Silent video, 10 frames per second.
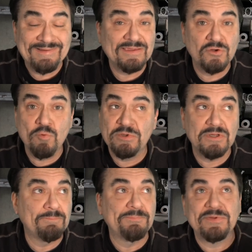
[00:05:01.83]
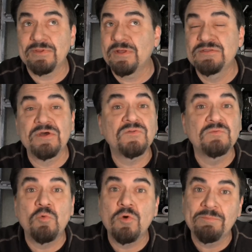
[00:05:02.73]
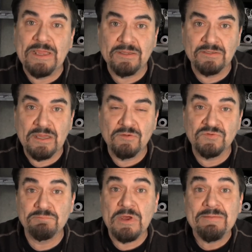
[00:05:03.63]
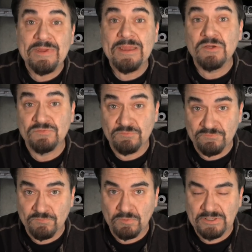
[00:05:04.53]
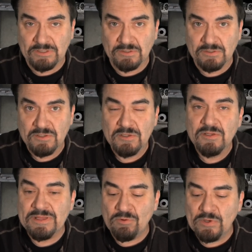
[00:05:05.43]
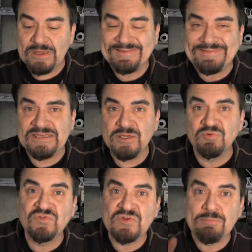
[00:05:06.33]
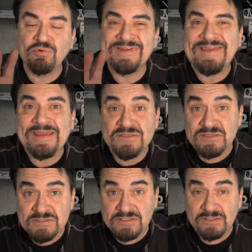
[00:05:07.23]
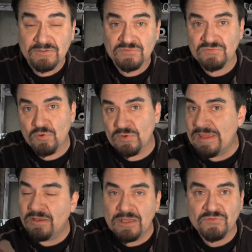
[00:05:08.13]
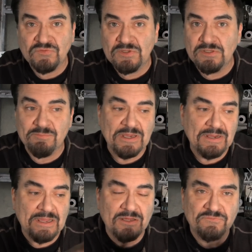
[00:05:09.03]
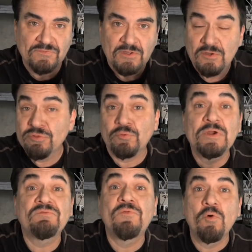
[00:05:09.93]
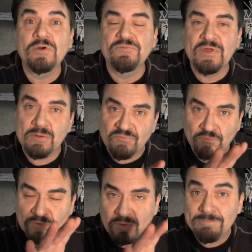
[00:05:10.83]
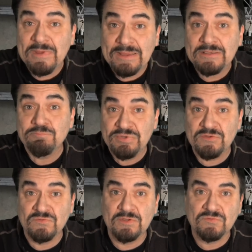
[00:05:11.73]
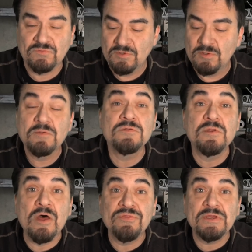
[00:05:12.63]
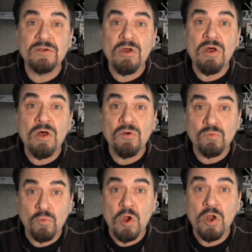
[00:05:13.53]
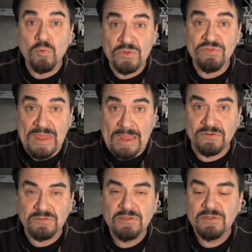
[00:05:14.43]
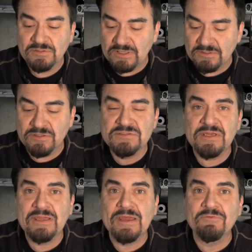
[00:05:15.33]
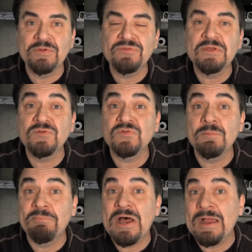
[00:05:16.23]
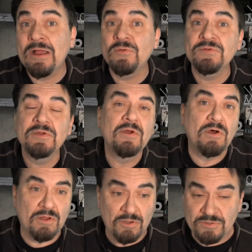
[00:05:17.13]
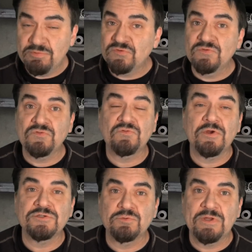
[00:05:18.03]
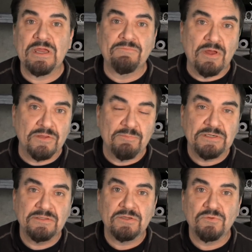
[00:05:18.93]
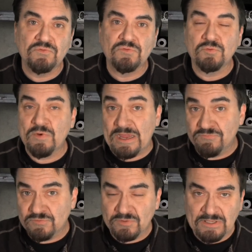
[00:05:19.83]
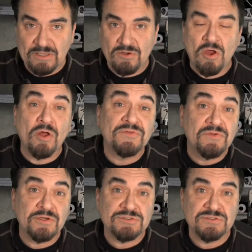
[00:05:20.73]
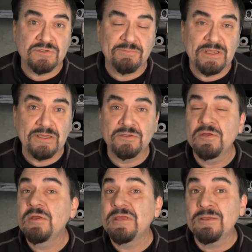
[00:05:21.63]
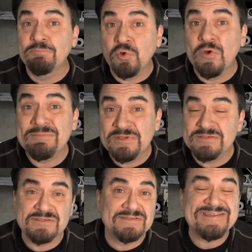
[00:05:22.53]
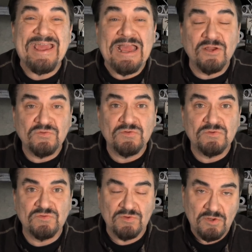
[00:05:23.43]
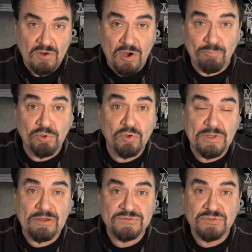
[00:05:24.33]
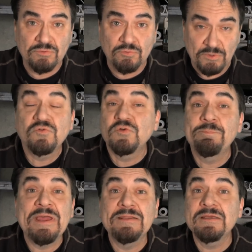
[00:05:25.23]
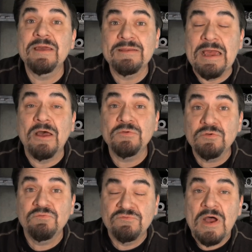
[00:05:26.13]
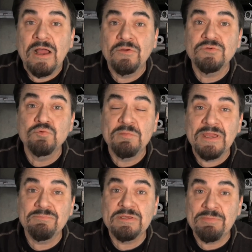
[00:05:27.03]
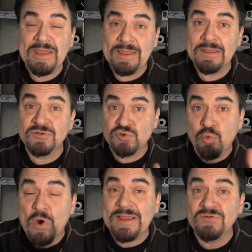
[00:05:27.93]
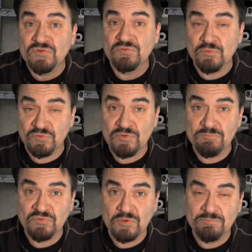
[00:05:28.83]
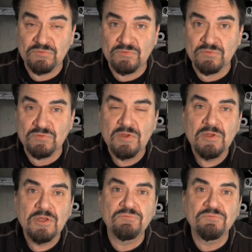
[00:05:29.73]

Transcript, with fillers: I could open up a dozen more bank accounts at my bank for free. That way I can keep separate entities. So an LLC, you might have 3 or 4 of them for your main business. Nothing at all wrong with that. At the end of the day, everything is compiled, all the business structure we have, all the money that goes through after, again, all deductions are made, employment and taxes are pulled out too. So depending on how you file, you may be paying twice for some services.